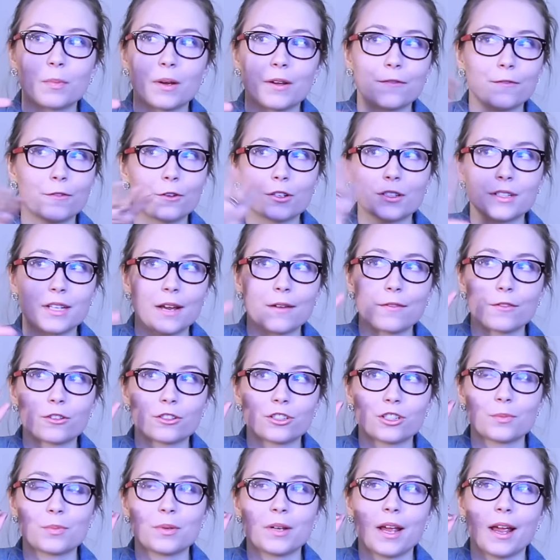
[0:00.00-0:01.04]
first ever
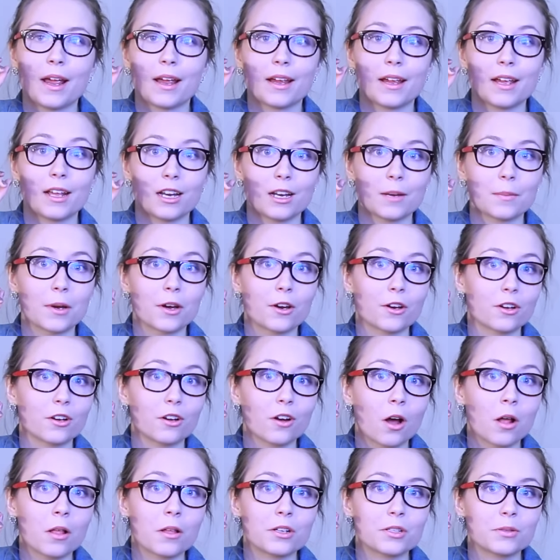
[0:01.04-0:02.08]
GPA in American
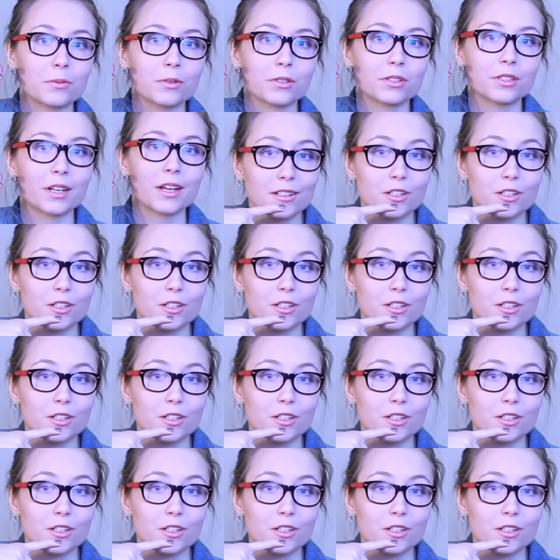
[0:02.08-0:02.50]
college was